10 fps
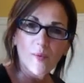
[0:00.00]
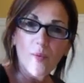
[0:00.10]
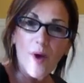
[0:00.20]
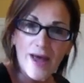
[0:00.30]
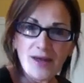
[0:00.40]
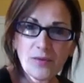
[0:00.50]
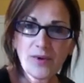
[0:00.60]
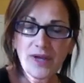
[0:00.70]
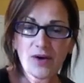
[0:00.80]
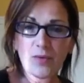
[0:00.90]
While
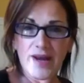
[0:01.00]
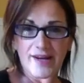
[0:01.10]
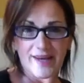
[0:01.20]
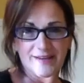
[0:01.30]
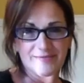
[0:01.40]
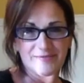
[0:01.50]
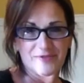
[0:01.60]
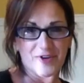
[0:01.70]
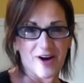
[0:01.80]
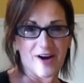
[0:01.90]
we are waiting
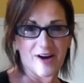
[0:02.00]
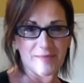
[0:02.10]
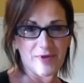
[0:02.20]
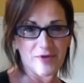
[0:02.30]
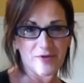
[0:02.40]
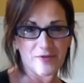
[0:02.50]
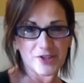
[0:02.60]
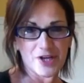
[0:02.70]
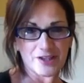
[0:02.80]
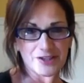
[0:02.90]
for our
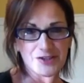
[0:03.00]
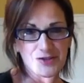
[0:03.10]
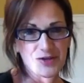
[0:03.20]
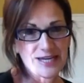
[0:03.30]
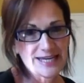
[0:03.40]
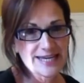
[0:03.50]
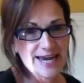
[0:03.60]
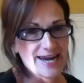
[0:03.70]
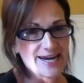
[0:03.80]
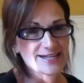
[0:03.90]
beautiful chocolate zucchini
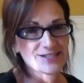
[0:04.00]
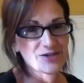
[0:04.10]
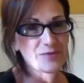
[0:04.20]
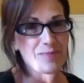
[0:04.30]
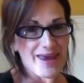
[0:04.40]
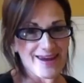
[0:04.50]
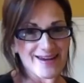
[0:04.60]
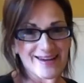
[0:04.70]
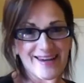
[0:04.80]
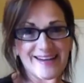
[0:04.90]
cake to bake,